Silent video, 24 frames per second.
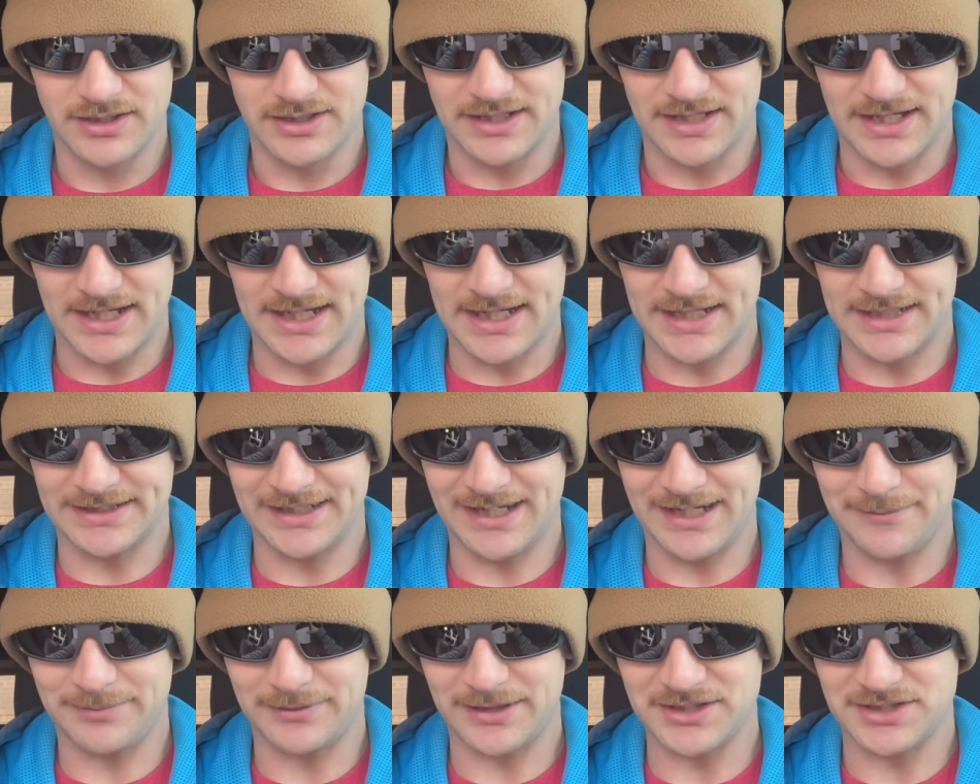and the
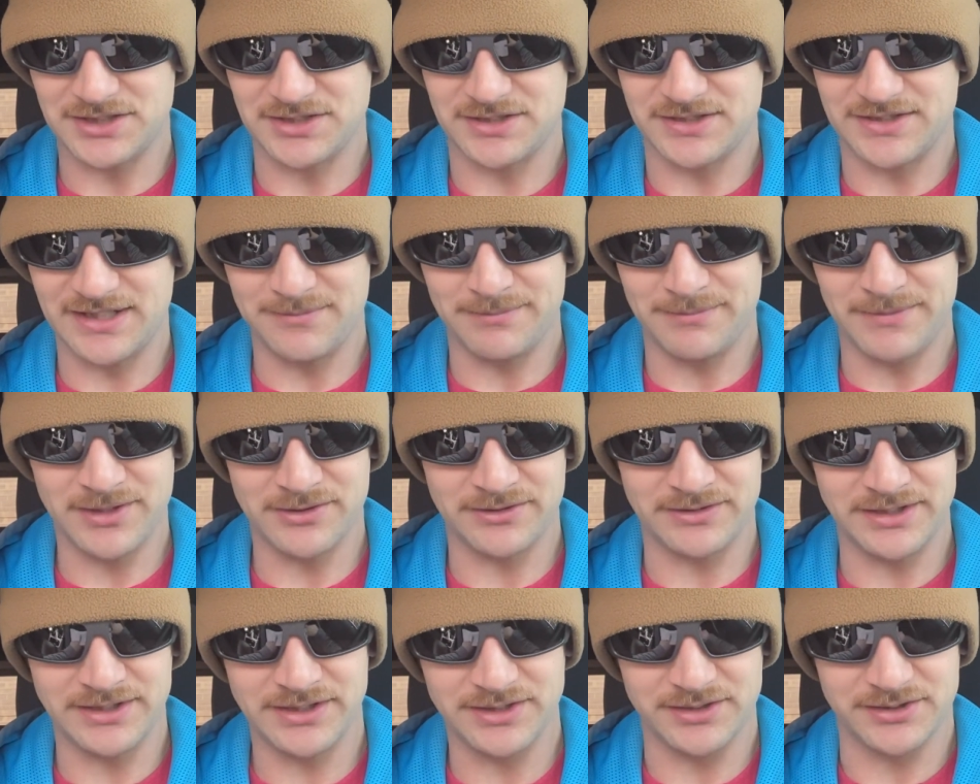Appalachian State
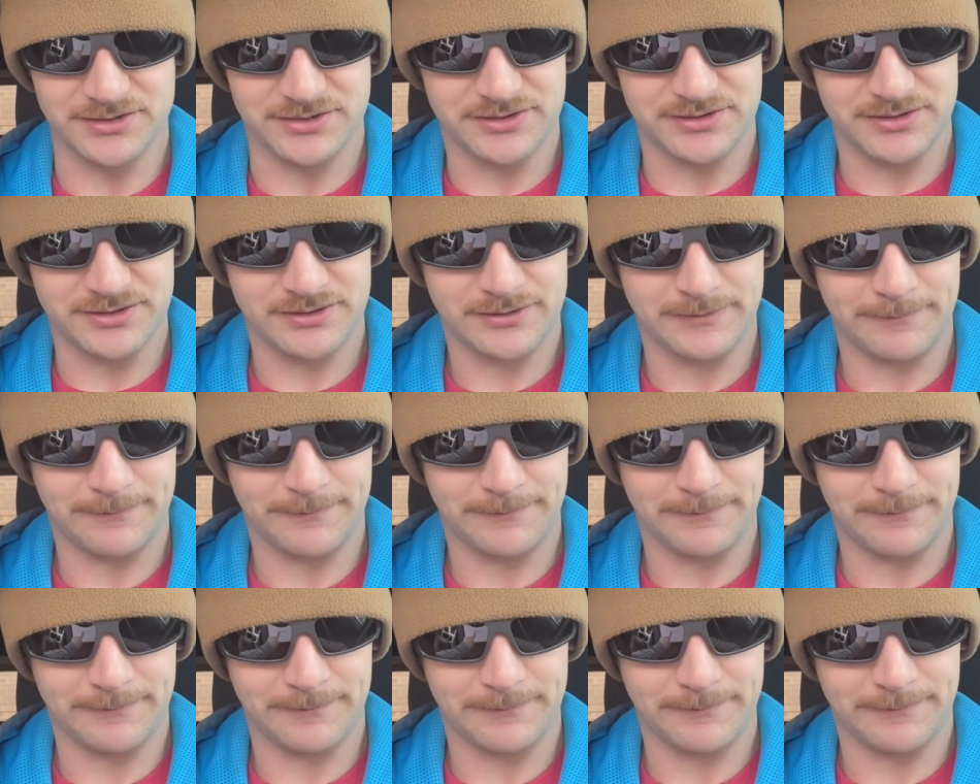Mountaineers.